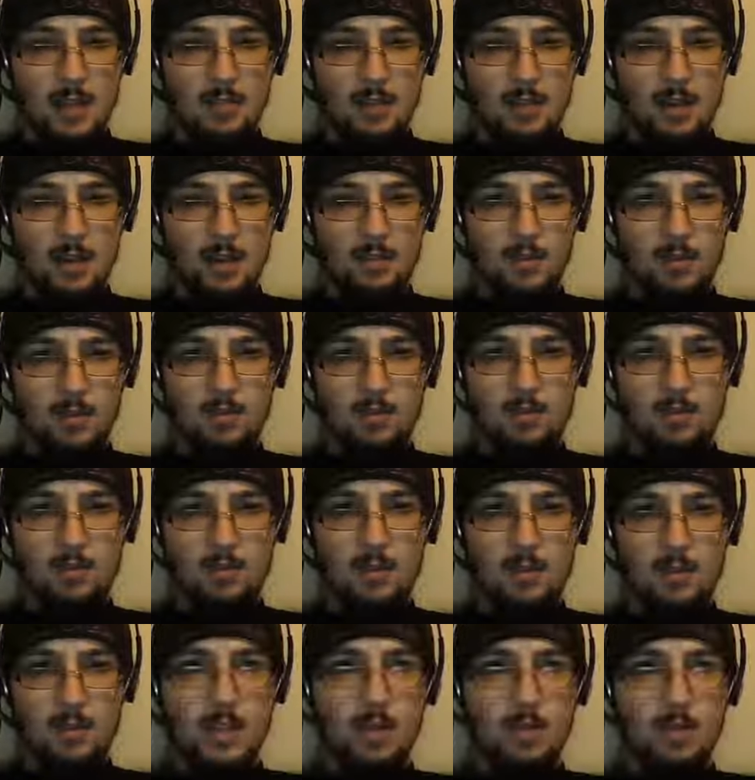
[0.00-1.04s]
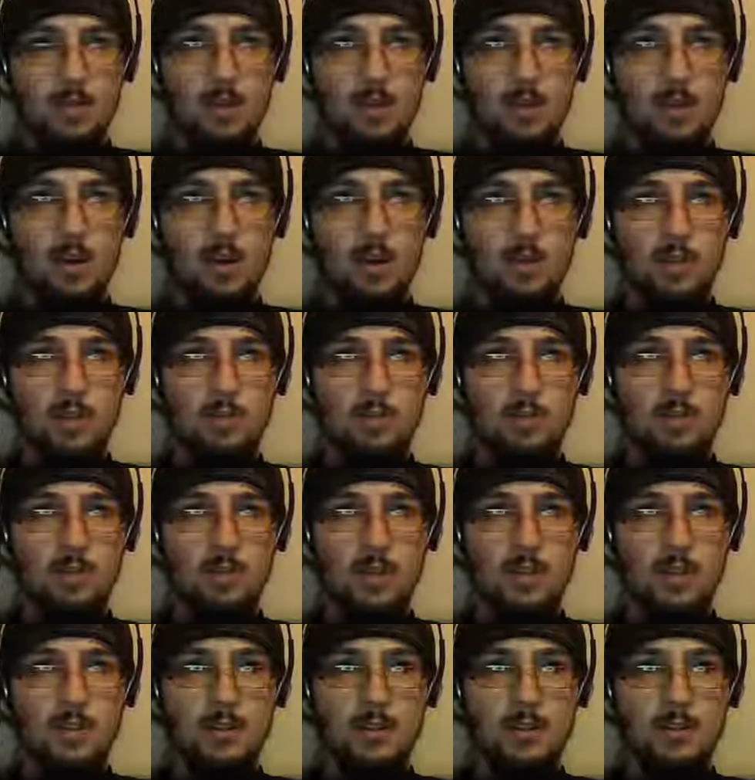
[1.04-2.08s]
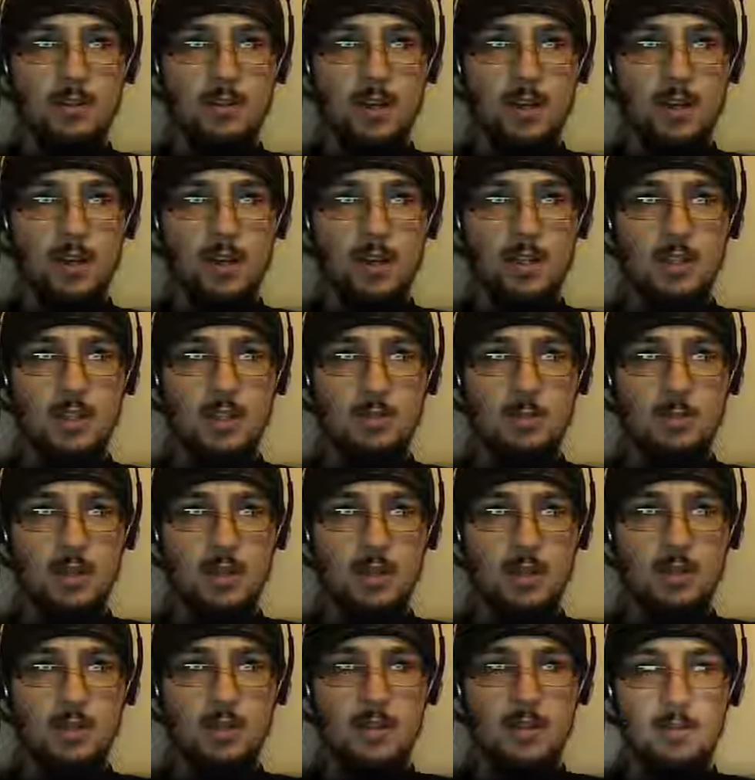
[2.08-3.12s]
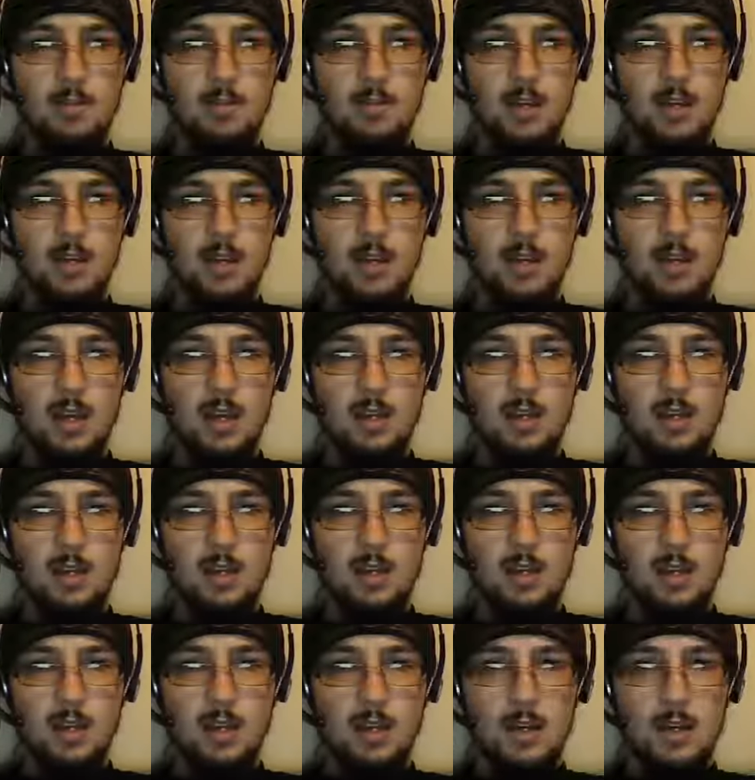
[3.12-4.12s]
I've had several college professors try to explain this to me, and